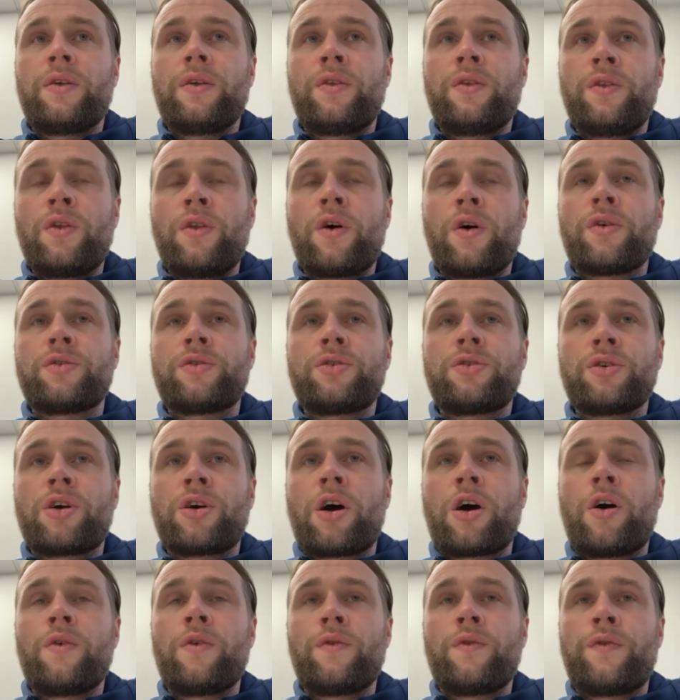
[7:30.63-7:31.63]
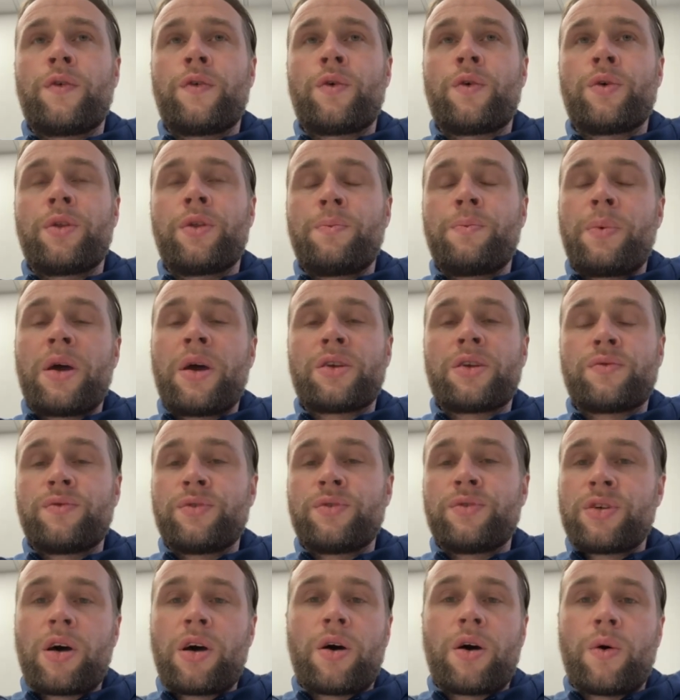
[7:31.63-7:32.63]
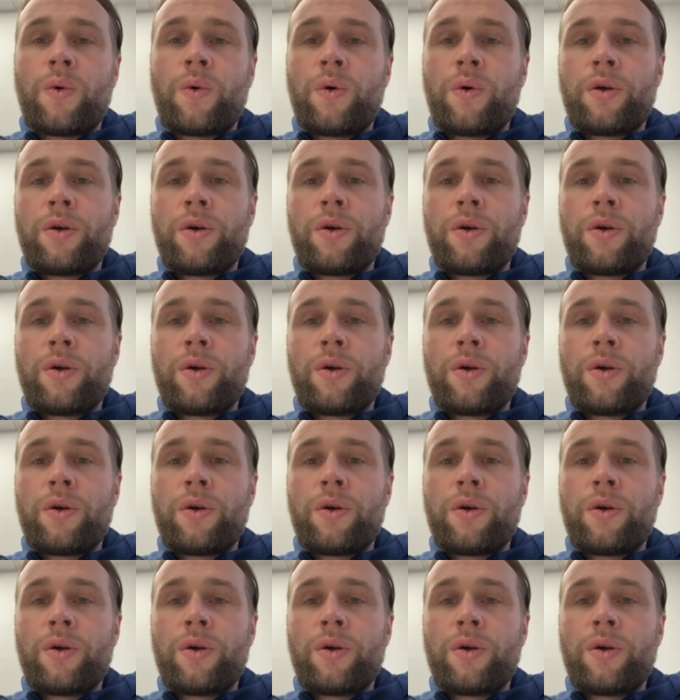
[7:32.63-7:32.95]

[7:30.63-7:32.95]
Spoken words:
not to go for the best result.